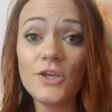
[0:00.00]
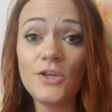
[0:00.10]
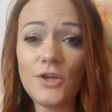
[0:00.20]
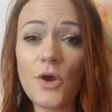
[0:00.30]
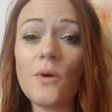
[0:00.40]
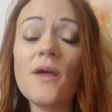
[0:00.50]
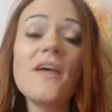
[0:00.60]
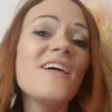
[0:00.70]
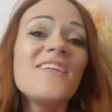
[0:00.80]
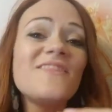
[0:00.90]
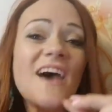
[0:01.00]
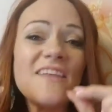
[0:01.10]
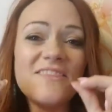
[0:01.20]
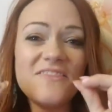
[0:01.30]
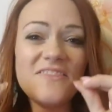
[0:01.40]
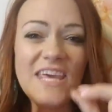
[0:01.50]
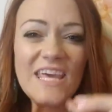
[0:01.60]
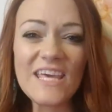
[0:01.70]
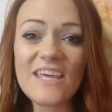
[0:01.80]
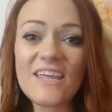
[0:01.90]
you know, that
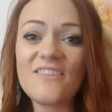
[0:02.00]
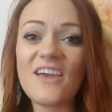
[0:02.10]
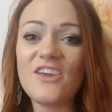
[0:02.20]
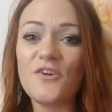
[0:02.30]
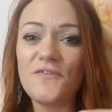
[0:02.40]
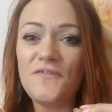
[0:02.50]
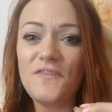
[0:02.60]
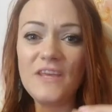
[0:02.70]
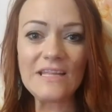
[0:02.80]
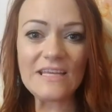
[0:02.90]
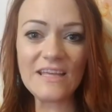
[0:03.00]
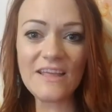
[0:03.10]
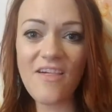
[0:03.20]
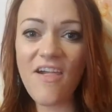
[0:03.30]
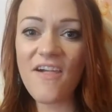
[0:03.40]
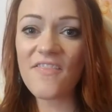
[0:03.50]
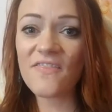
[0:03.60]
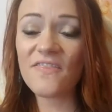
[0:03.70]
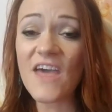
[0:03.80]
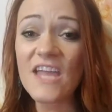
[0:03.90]
thing that you're feeling,
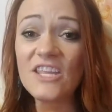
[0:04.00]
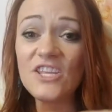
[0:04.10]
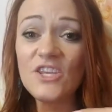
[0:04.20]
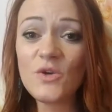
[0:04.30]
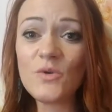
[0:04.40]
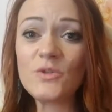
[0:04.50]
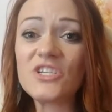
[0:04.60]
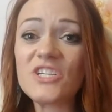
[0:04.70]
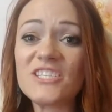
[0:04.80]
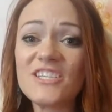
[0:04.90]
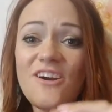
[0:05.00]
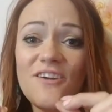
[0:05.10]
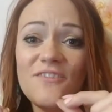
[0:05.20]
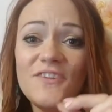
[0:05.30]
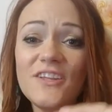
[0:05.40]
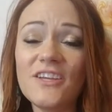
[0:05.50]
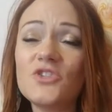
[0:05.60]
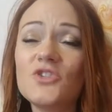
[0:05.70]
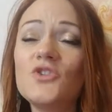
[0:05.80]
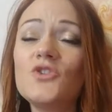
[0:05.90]
that you just are feeling
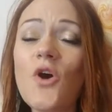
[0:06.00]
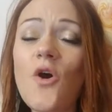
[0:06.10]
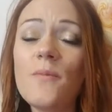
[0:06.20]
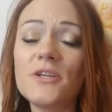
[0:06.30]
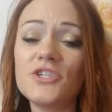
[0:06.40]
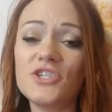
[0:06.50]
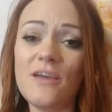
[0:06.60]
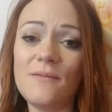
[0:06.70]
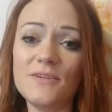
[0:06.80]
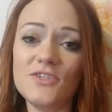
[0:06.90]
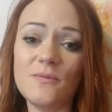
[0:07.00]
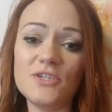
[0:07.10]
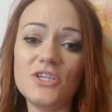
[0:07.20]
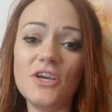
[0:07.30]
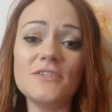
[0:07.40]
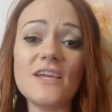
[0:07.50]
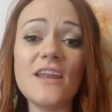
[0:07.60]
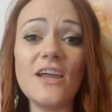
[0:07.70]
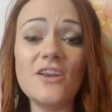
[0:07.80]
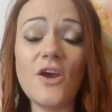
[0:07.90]
so much shame and so much guilt. And
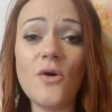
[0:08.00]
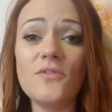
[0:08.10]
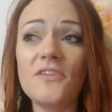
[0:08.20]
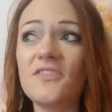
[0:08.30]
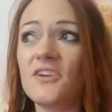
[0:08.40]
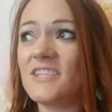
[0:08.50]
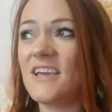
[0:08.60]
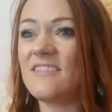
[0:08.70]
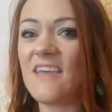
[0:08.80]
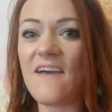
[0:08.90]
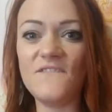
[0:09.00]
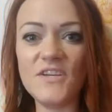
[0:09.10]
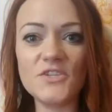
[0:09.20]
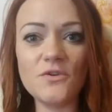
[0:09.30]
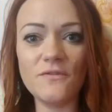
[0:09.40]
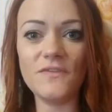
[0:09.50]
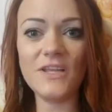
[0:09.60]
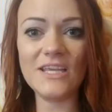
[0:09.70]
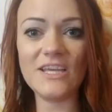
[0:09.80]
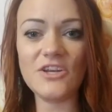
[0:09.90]
I know that there's like that visceral
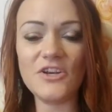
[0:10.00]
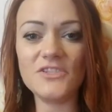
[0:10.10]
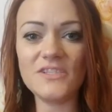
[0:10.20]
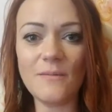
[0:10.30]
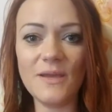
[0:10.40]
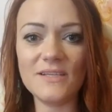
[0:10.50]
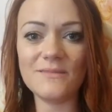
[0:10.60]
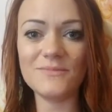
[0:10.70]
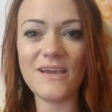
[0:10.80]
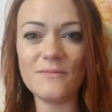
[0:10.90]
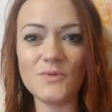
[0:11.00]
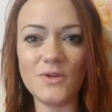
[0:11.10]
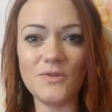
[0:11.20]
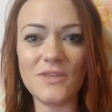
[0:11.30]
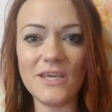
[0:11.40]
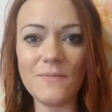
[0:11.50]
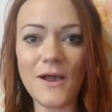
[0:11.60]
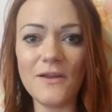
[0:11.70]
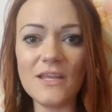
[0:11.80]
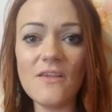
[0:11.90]
feeling in your stomach sometimes when you think
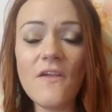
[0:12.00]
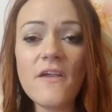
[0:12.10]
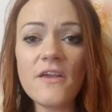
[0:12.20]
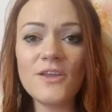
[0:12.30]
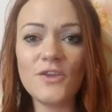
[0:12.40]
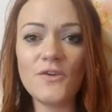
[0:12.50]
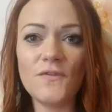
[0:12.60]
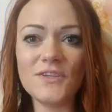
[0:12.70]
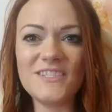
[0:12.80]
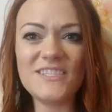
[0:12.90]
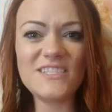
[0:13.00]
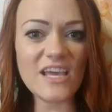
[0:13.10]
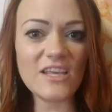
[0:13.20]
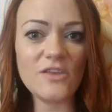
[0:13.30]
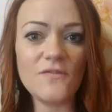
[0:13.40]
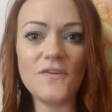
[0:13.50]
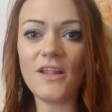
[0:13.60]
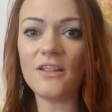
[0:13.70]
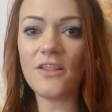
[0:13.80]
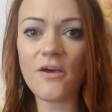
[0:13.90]
about it. You feel sick, you feel a
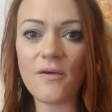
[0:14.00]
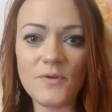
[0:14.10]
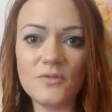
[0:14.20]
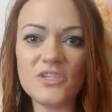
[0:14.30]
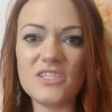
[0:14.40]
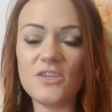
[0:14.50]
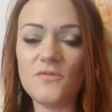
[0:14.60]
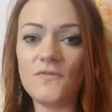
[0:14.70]
lump, it